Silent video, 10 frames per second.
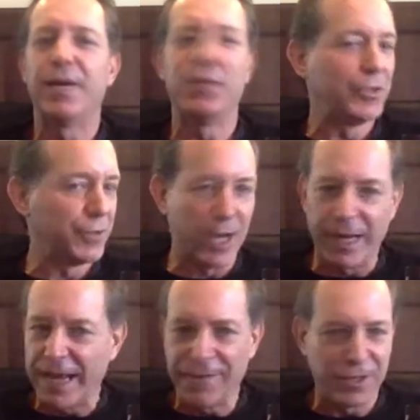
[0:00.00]
We do
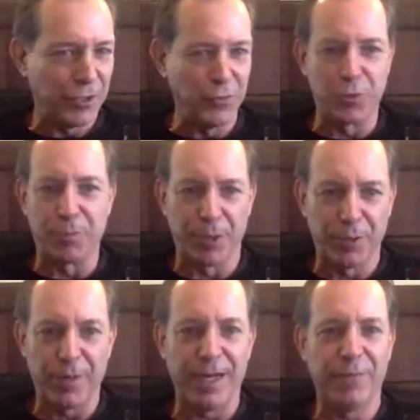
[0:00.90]
not have a huge
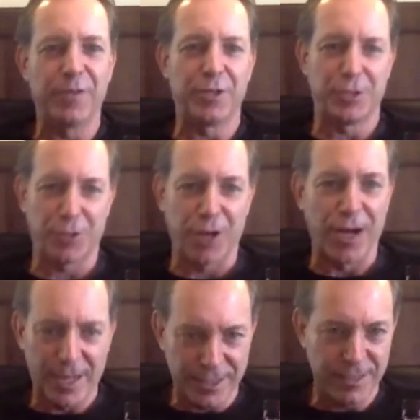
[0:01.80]
burn rate, which is
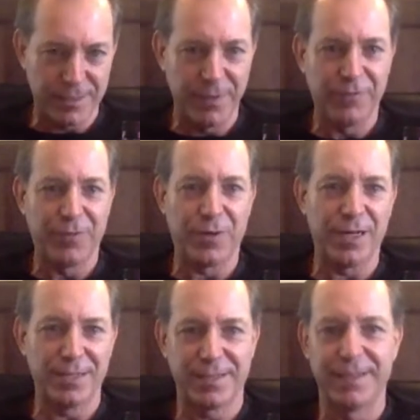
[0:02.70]
awesome
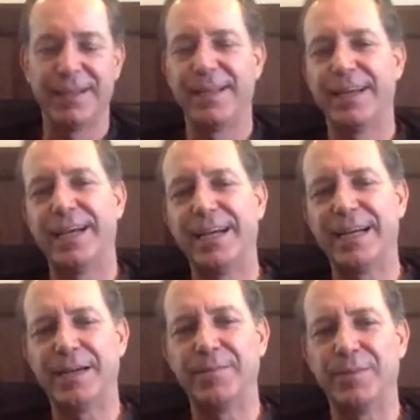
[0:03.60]
for us.
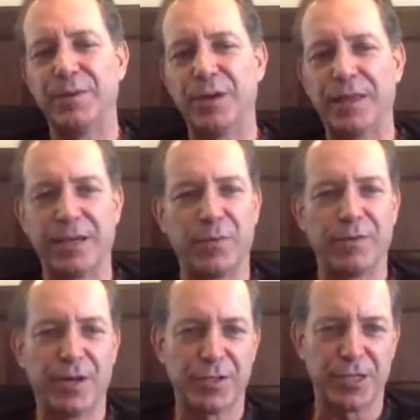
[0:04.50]
I think
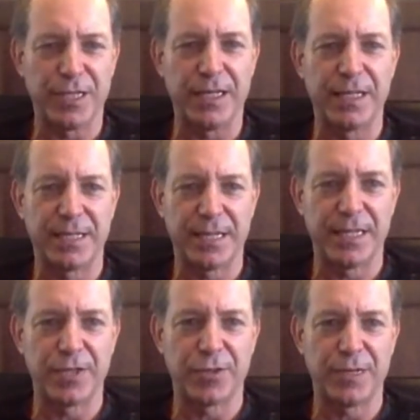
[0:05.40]
we've all seen this
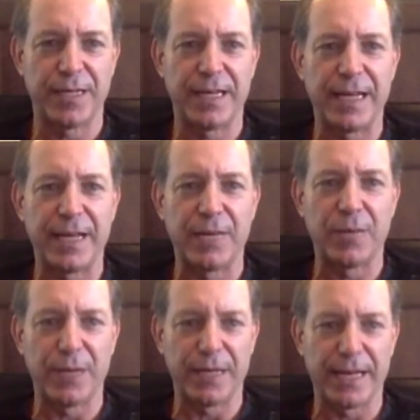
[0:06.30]
industry and
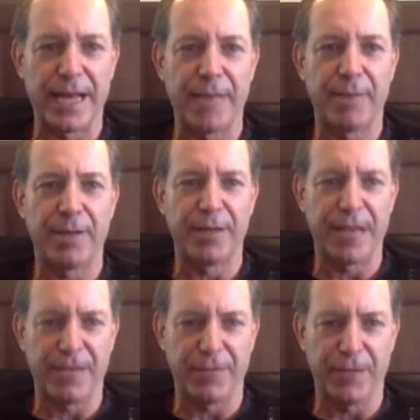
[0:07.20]
what can happen on
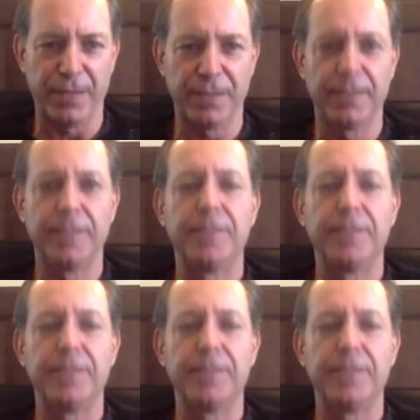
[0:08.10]
that front.